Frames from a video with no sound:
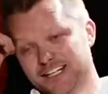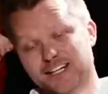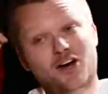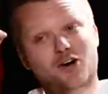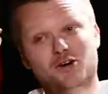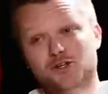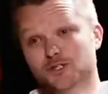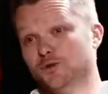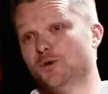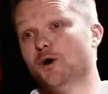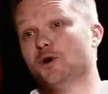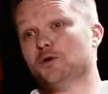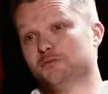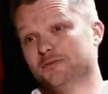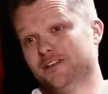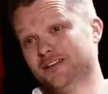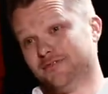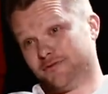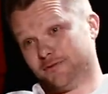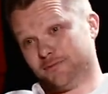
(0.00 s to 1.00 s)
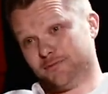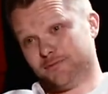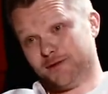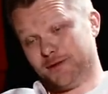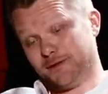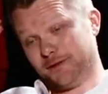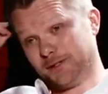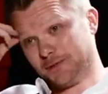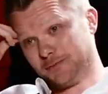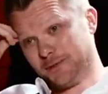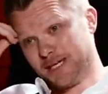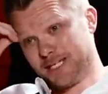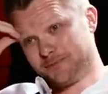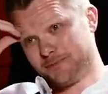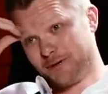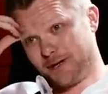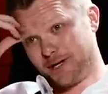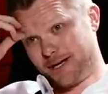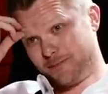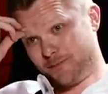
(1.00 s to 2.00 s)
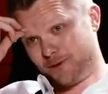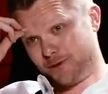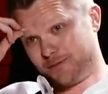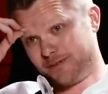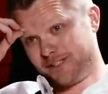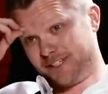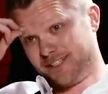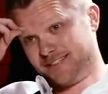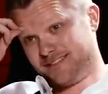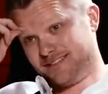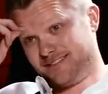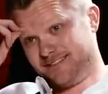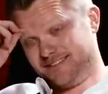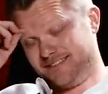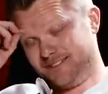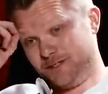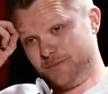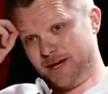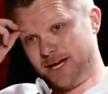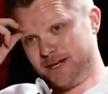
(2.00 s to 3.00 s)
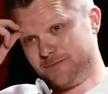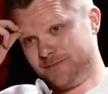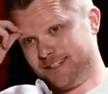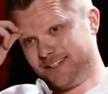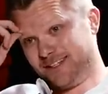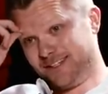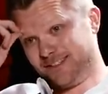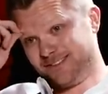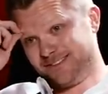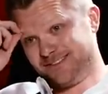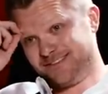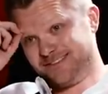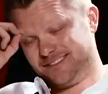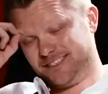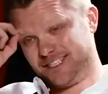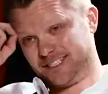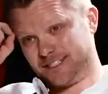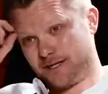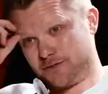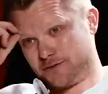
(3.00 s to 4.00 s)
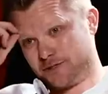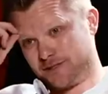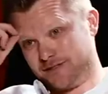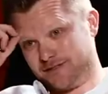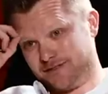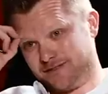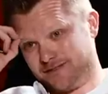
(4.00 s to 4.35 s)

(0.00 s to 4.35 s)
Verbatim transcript: No, you owed me from the little baseball game we were playing. You yes. paid me, though. 600